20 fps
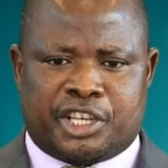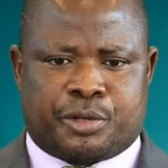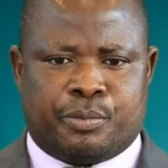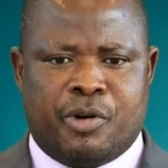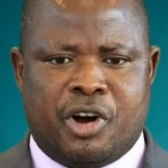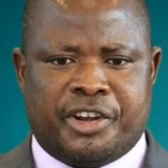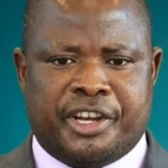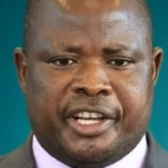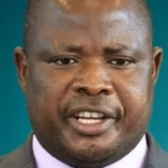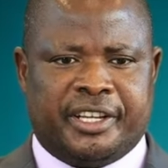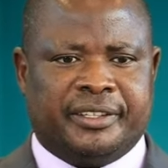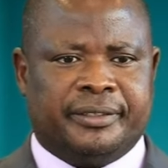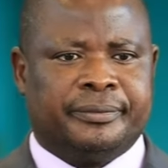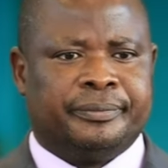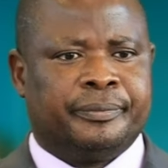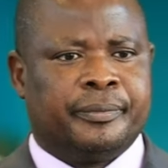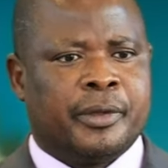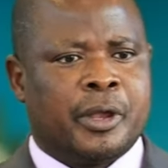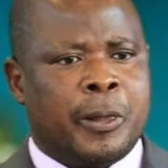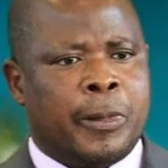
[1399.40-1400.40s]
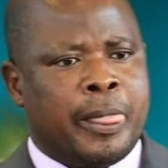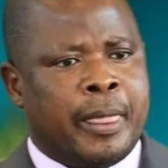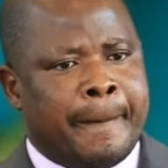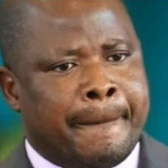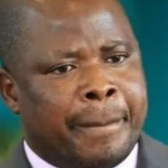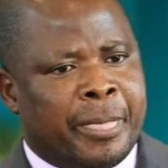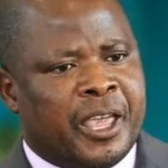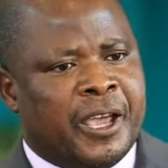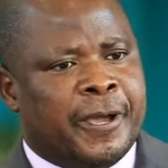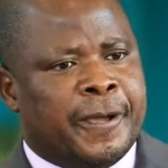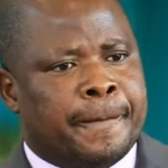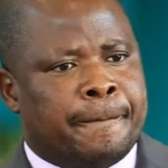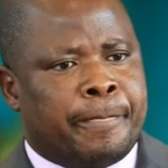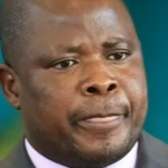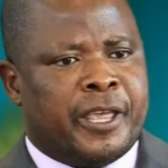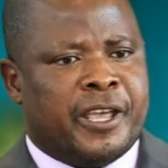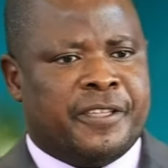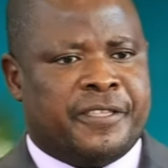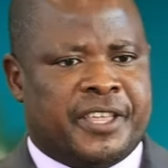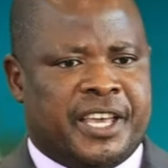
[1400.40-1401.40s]
This morning,
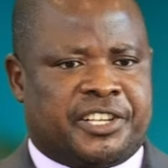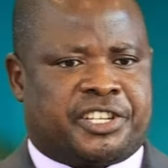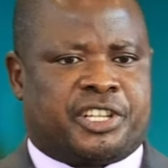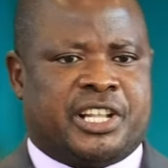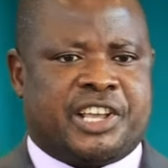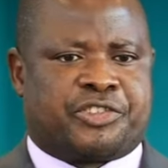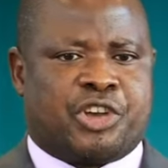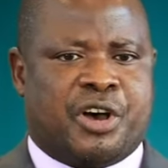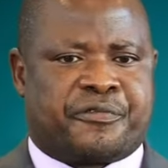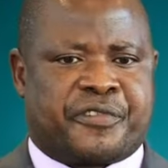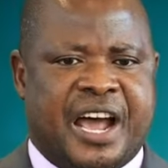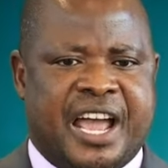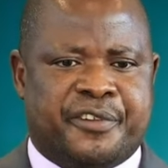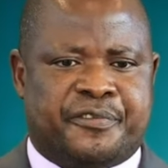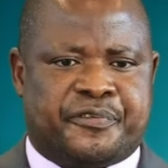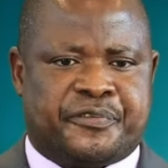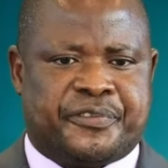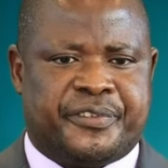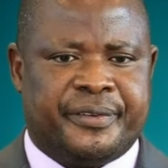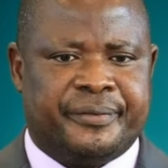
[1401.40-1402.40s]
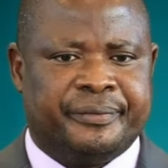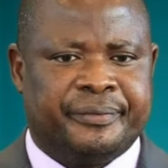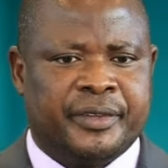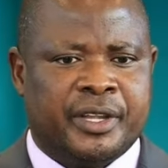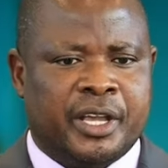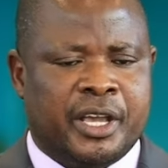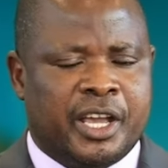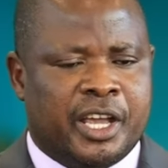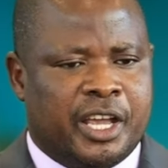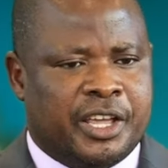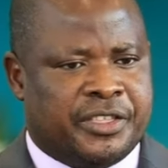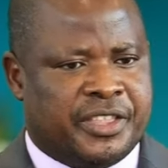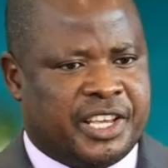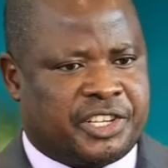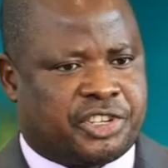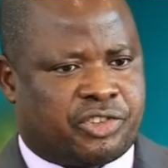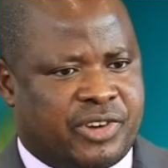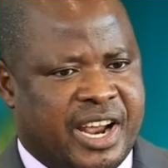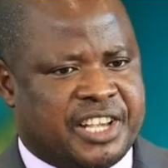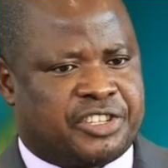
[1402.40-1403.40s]
in this race of life, in
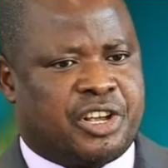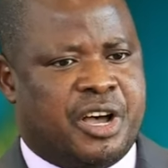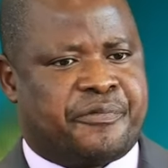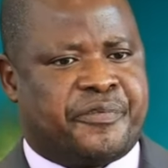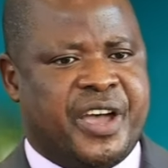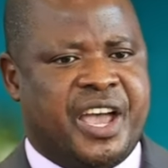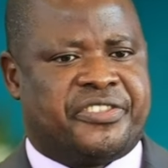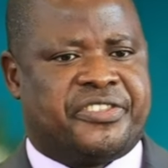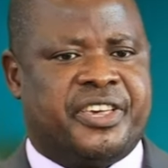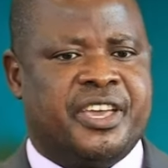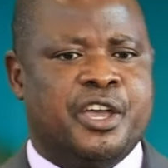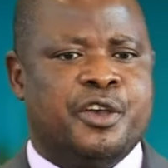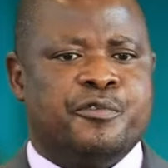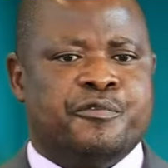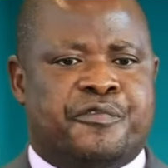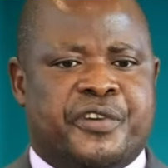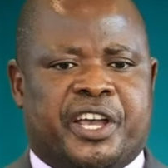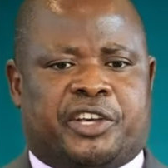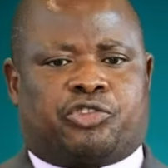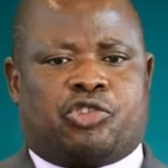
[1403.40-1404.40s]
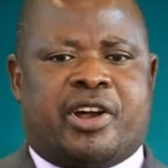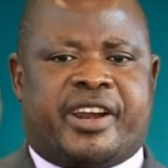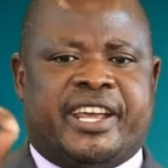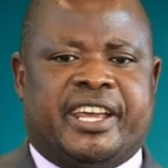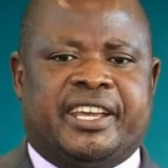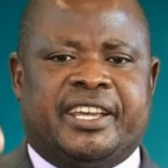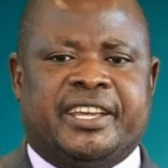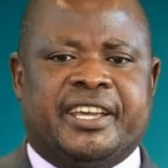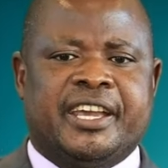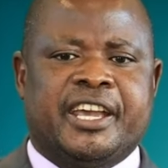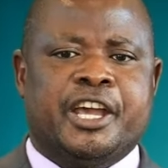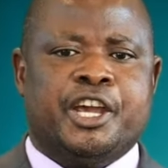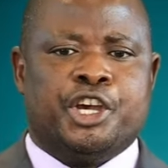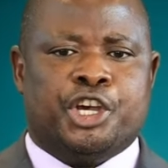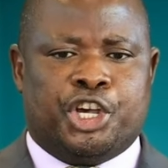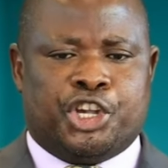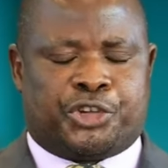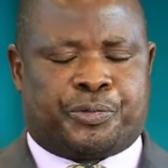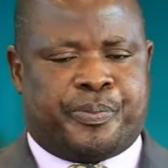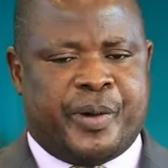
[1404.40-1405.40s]
this race of faith, victory
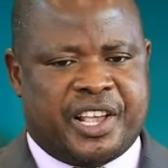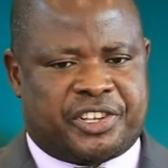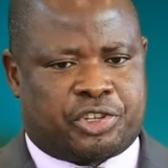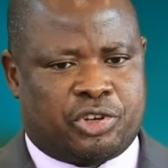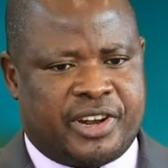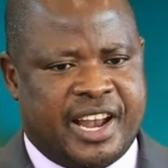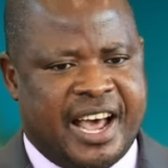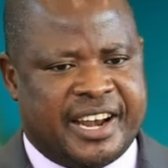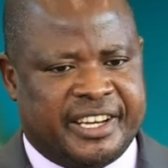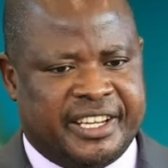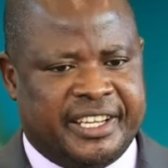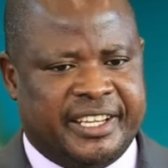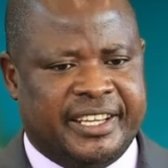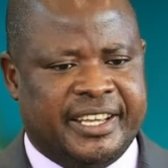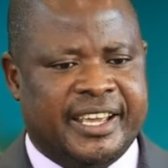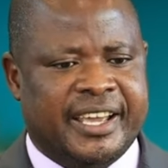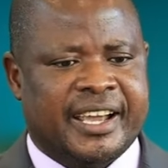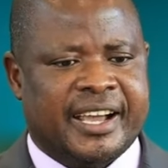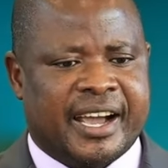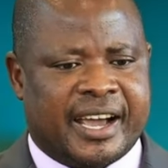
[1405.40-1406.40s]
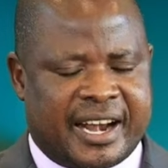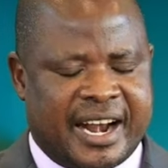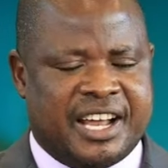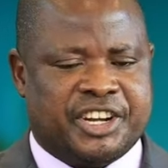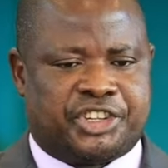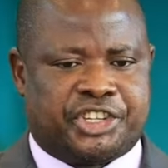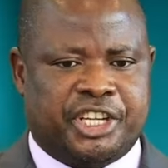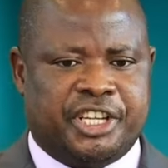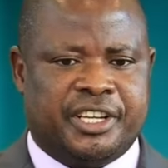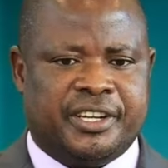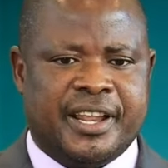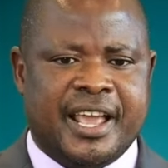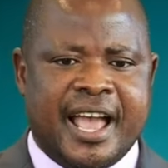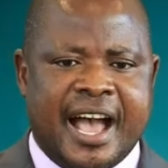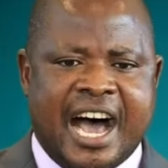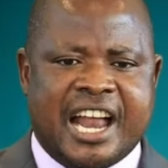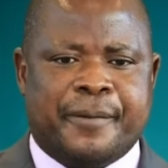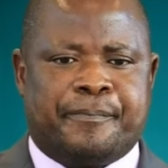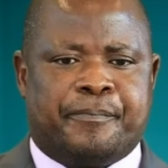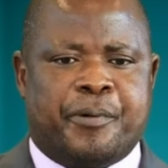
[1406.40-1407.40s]
is personally granted.
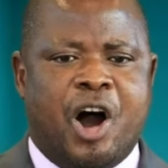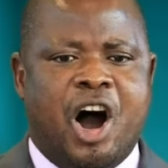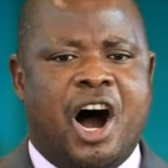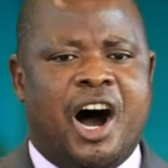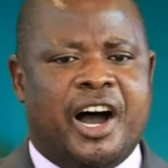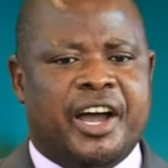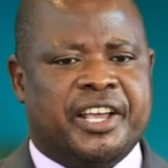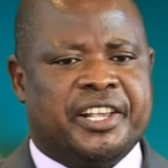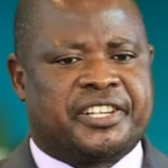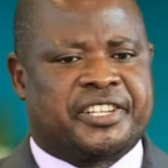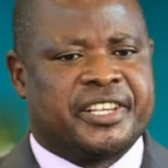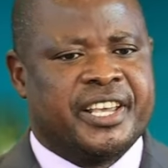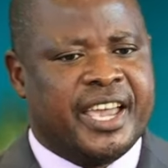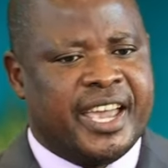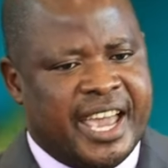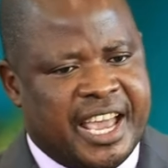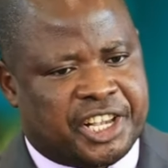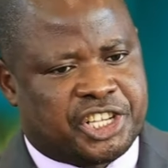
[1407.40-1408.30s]
And Paul is